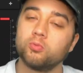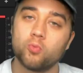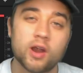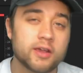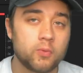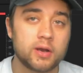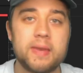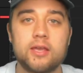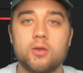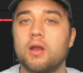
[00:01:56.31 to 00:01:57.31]
where you wanna
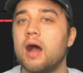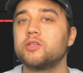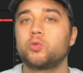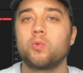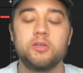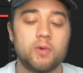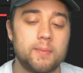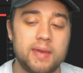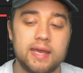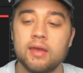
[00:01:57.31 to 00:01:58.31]
make your cuts, where you wanna
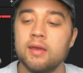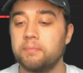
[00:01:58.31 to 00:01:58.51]
make